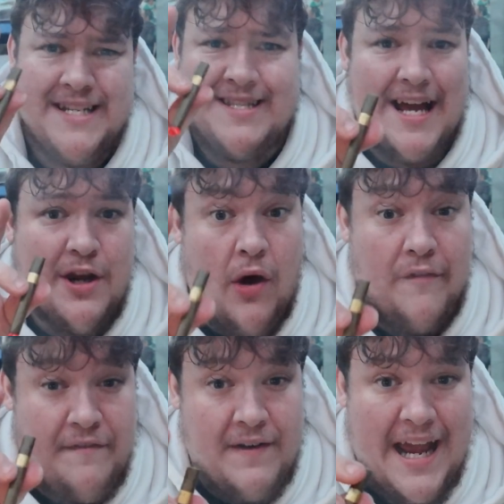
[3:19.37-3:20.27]
is they're
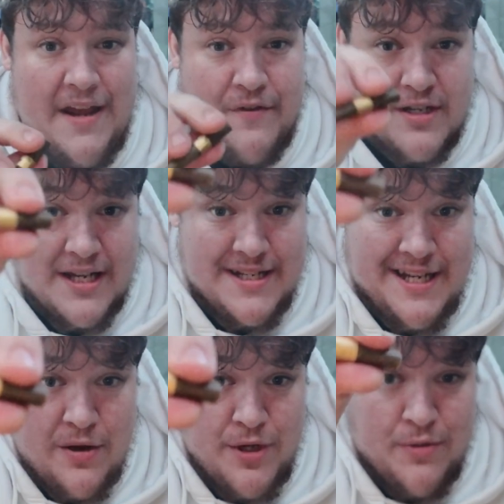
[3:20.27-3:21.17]
not flavoured
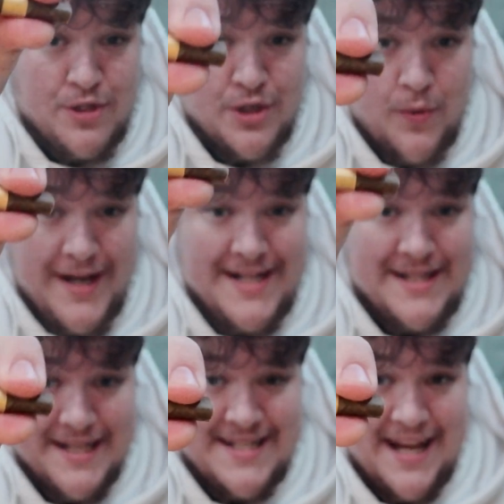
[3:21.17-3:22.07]
until you squeeze
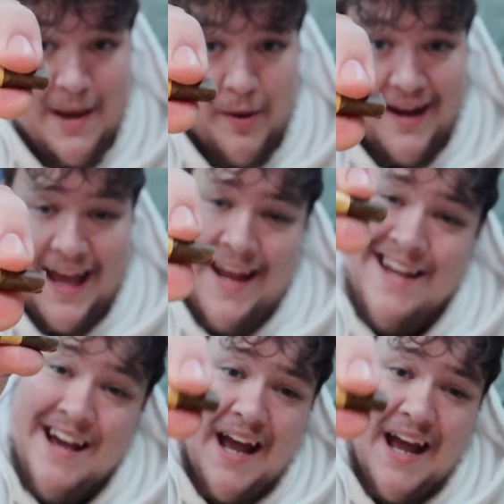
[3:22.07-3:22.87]
the tip, okay?